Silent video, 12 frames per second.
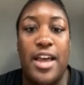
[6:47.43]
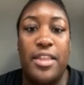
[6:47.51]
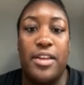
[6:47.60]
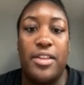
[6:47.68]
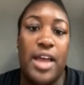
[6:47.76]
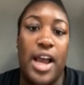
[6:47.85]
I
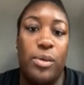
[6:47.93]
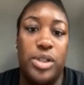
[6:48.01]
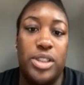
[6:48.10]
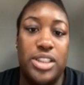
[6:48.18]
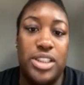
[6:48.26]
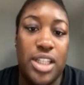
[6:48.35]
think that
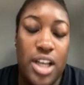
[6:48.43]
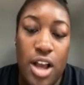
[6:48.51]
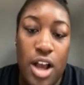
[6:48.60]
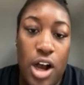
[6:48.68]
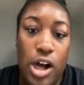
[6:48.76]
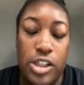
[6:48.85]
was
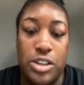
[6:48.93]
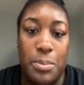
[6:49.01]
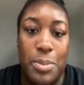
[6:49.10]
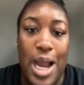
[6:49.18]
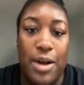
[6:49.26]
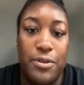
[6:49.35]
also
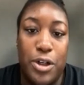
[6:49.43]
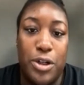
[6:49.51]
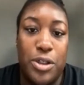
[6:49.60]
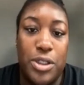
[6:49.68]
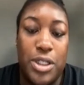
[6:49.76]
impactful,